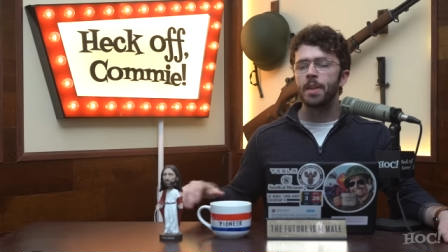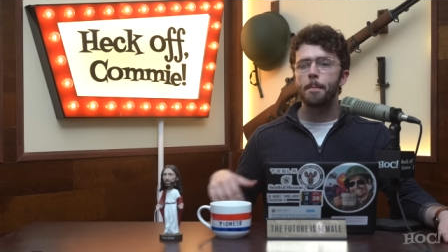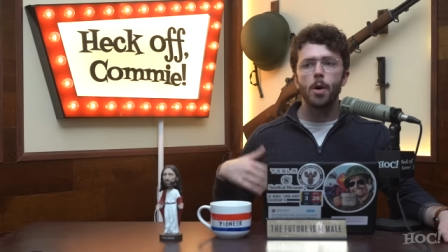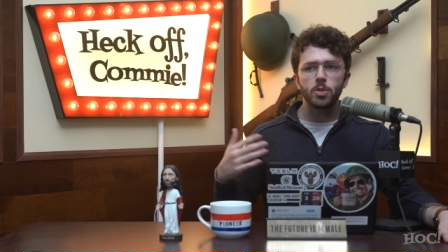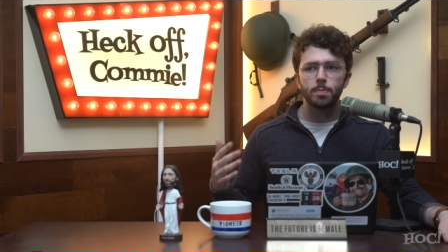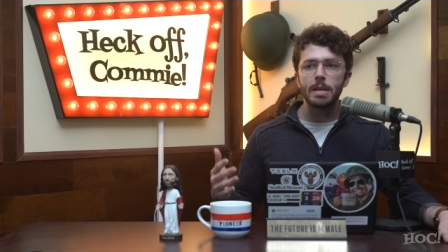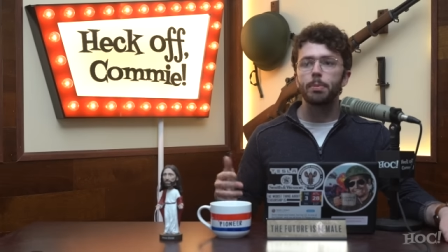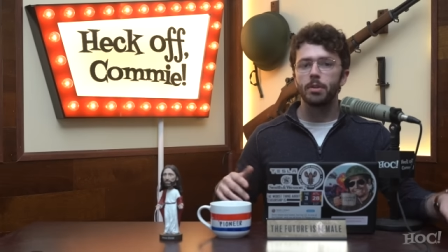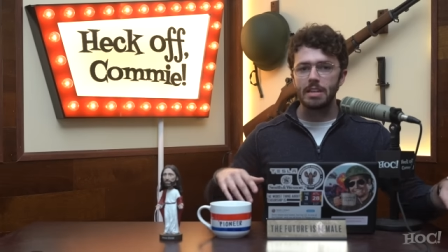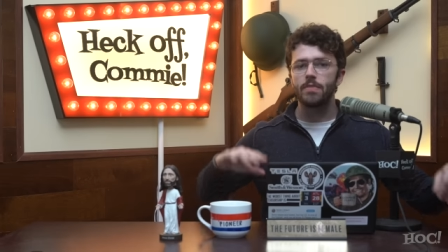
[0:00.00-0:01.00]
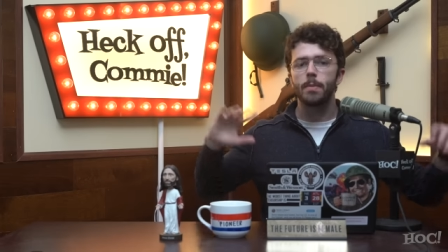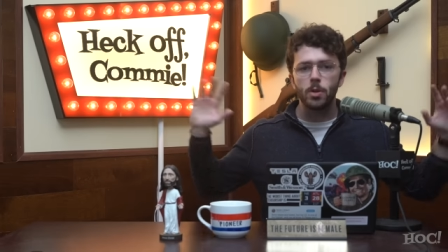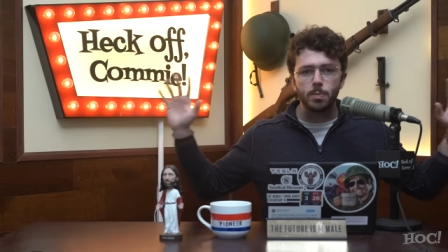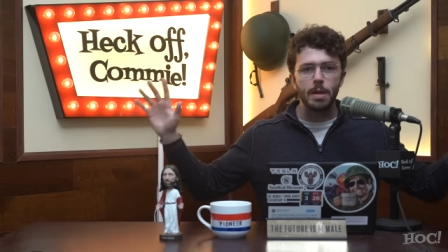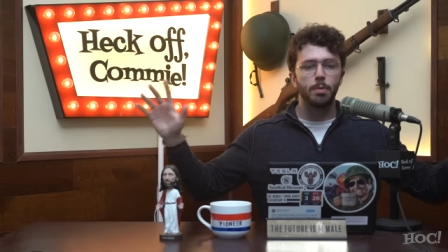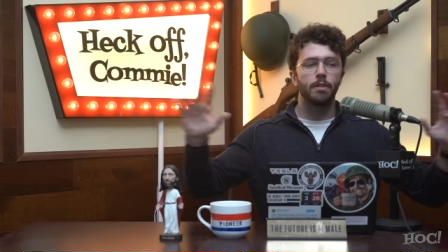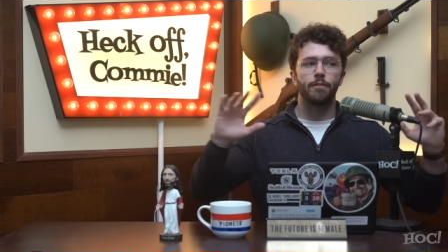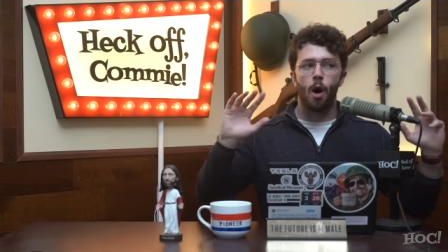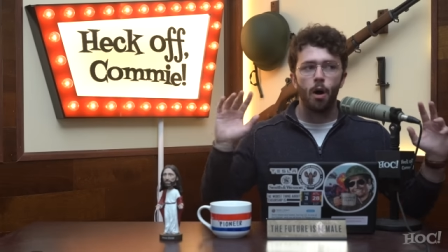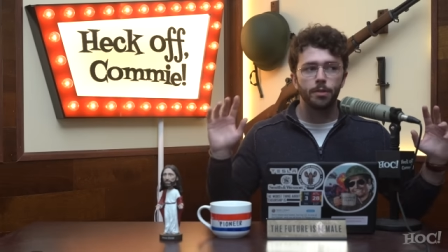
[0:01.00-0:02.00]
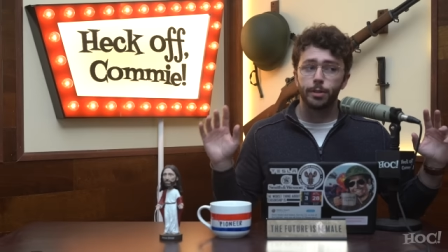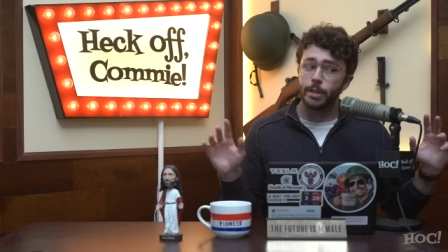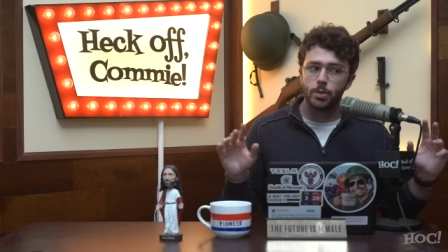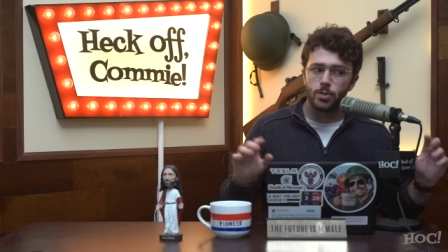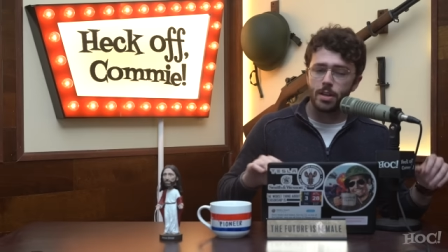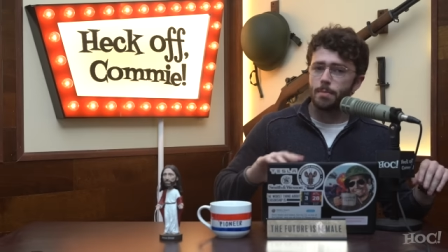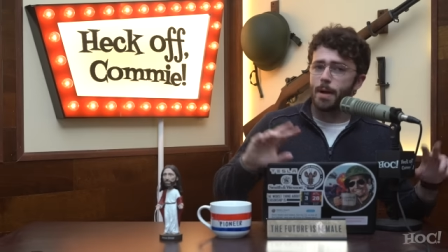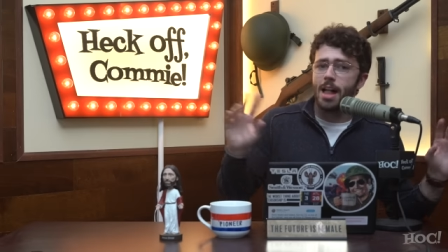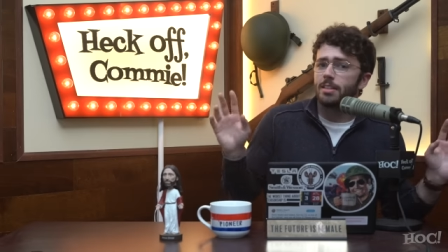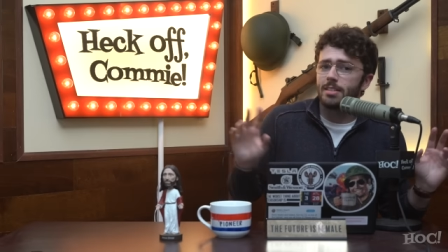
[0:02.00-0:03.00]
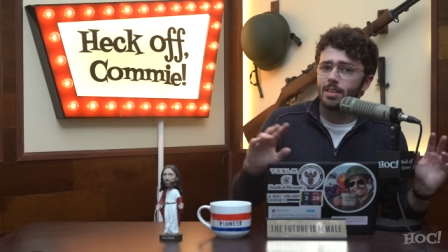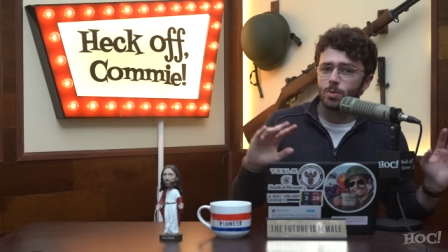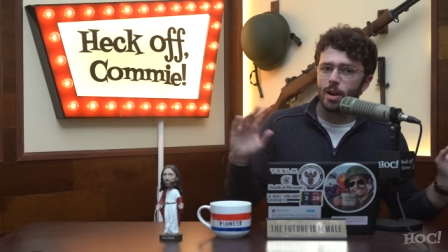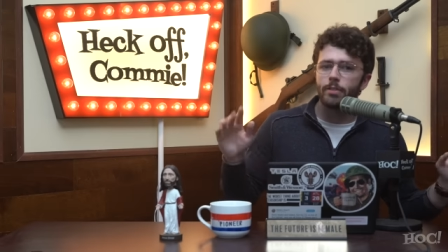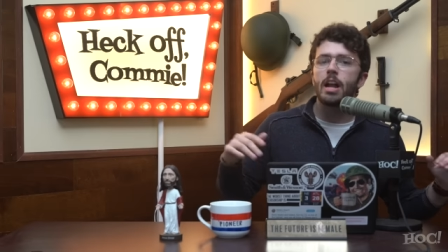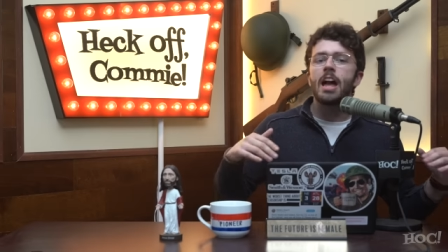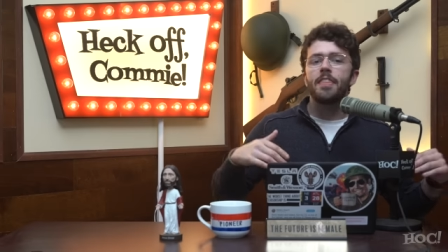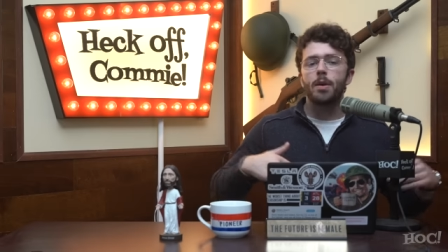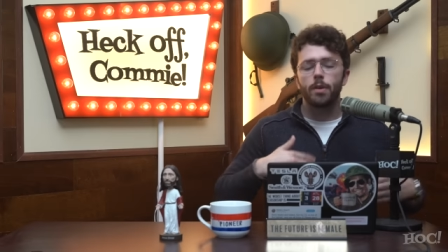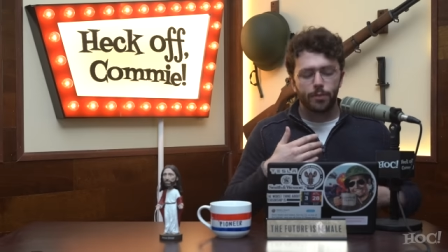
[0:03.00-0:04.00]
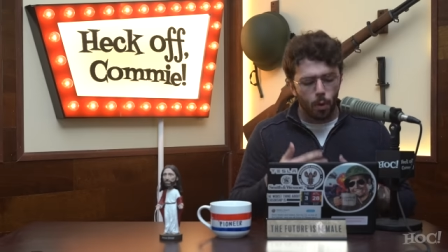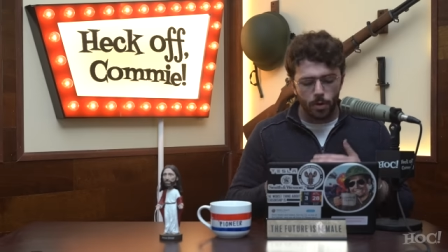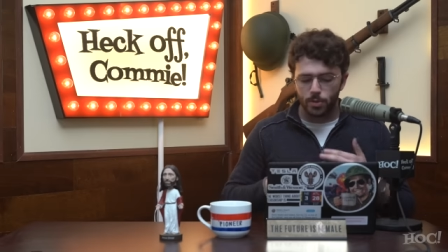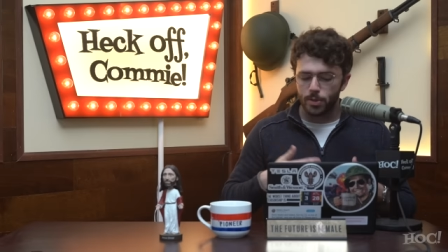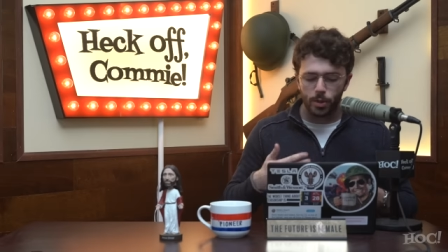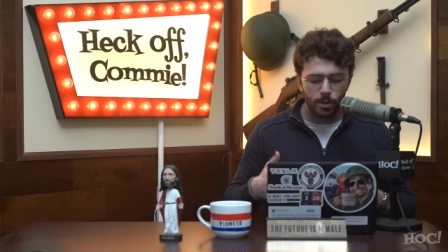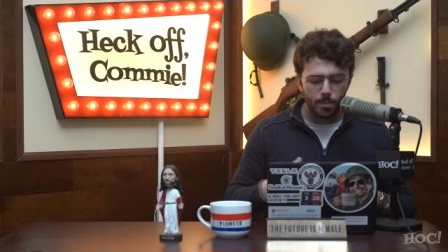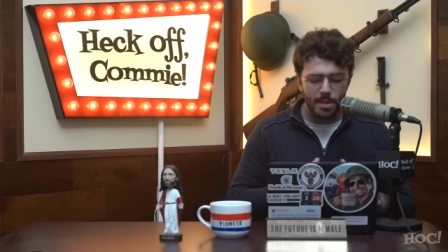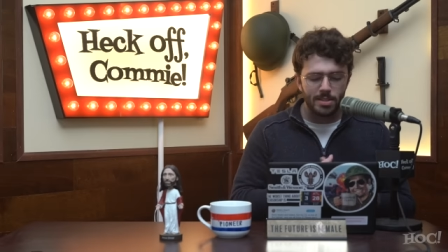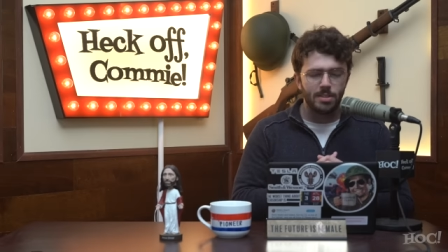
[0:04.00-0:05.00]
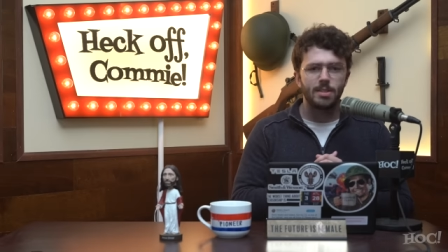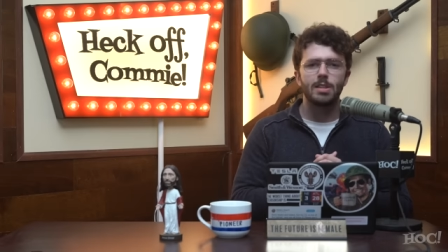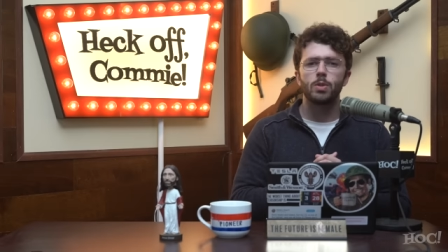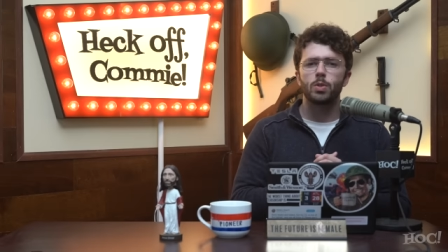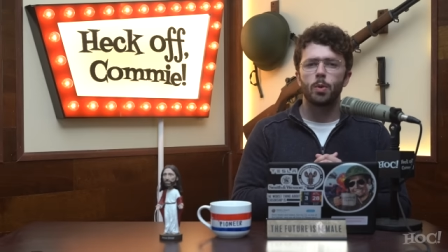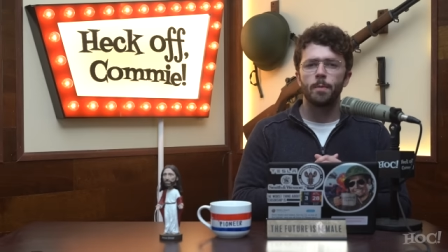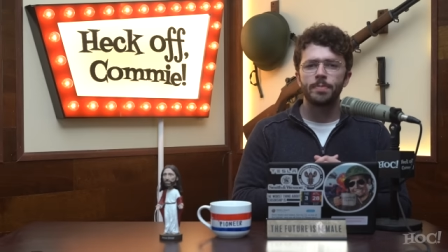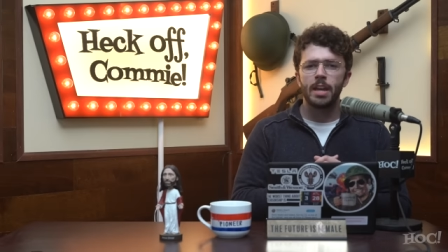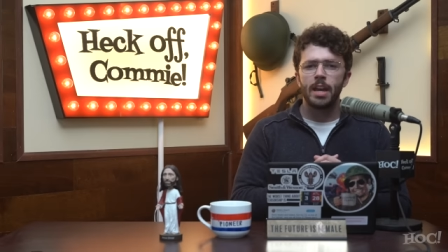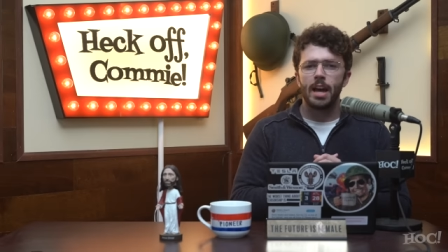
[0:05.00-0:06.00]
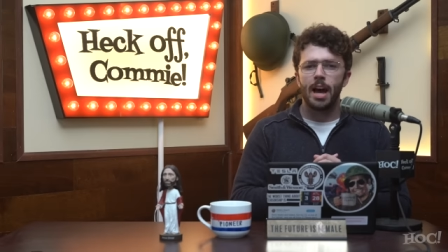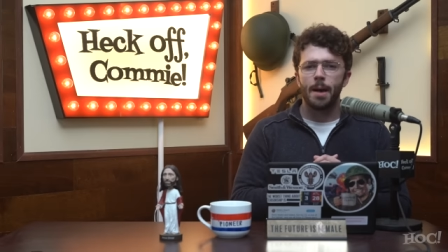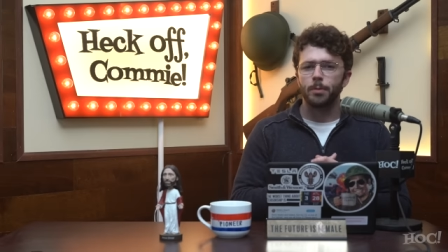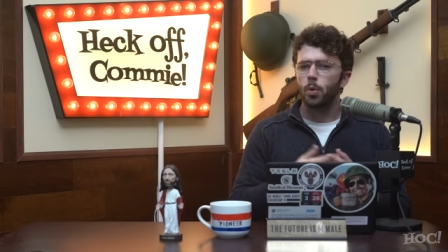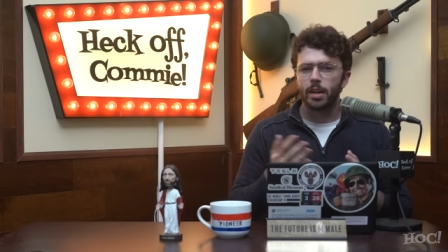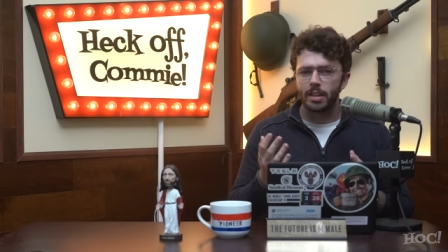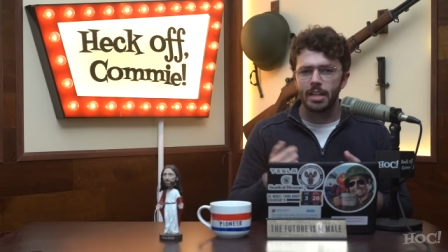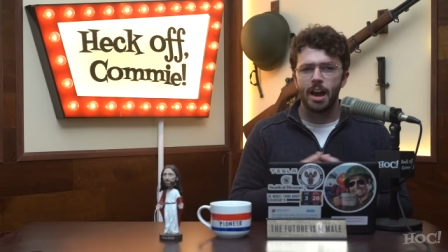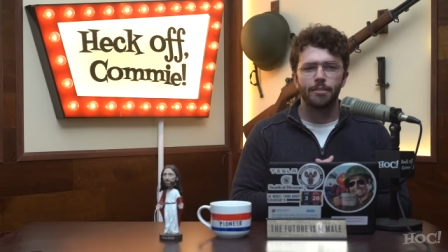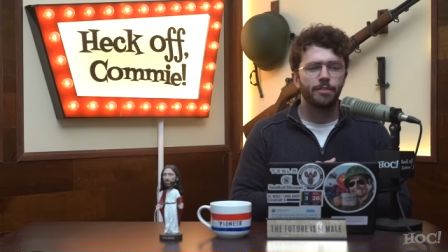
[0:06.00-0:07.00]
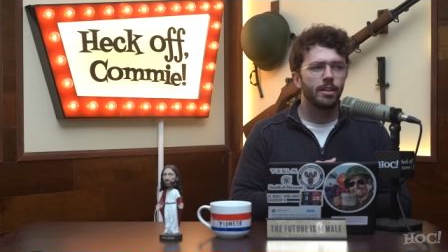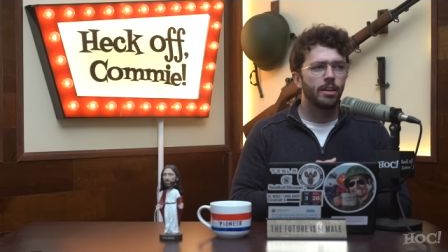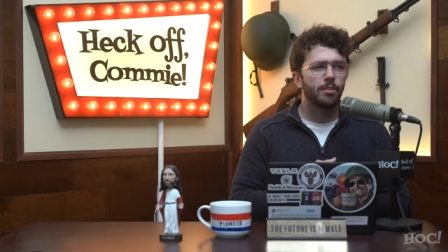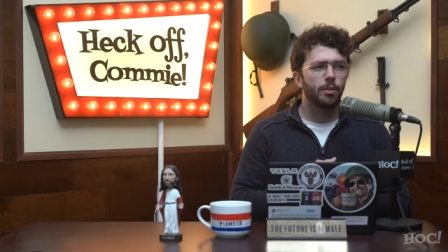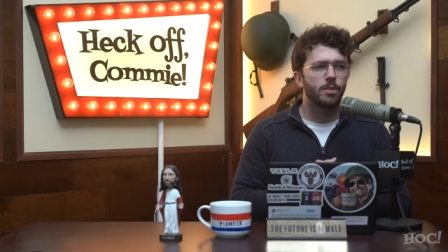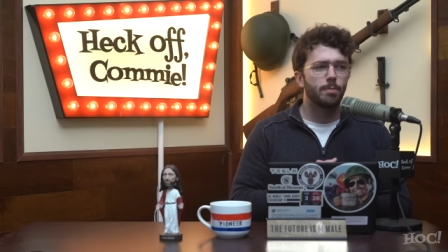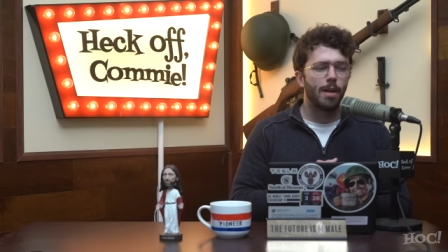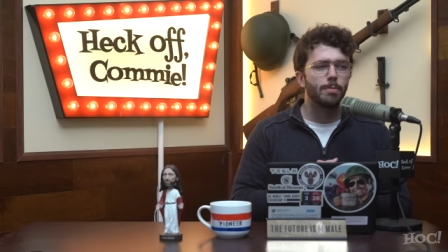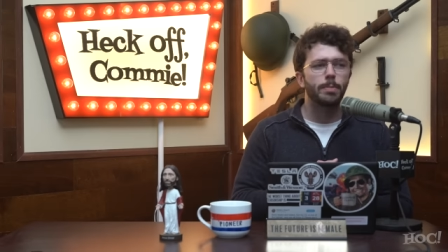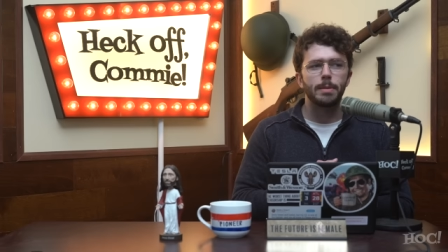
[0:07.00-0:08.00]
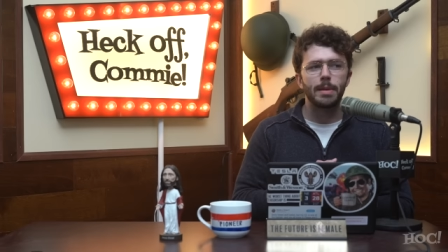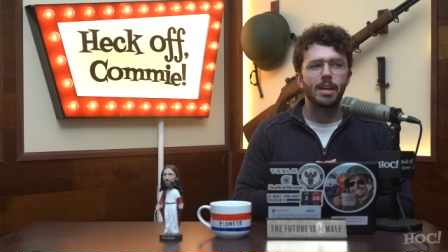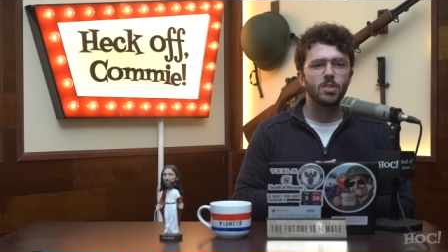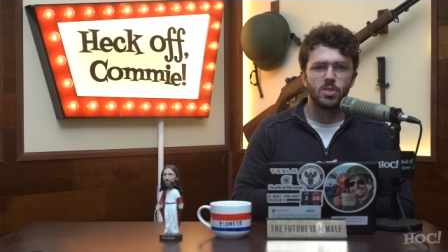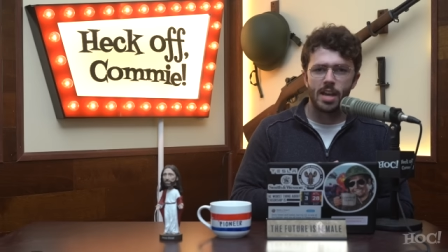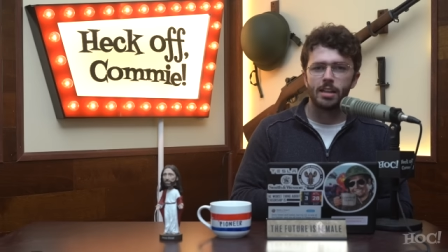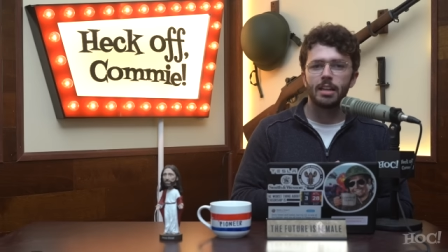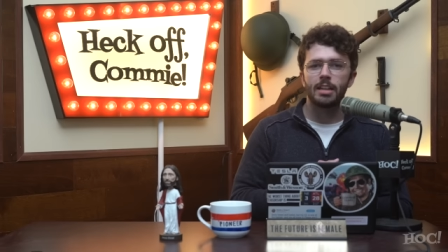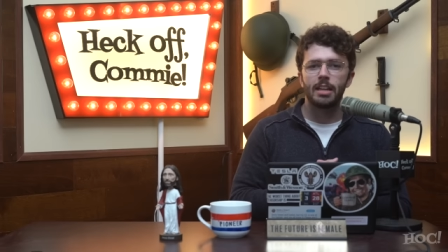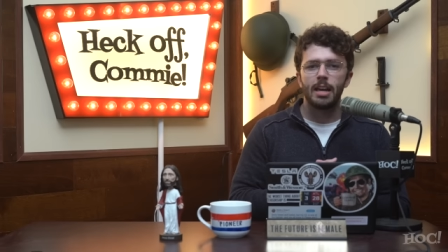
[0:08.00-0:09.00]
Most people, even most people involved or interested in politics, whatever, they would, of course, return to business as usual um, quickly enough for it to probably be unsettling.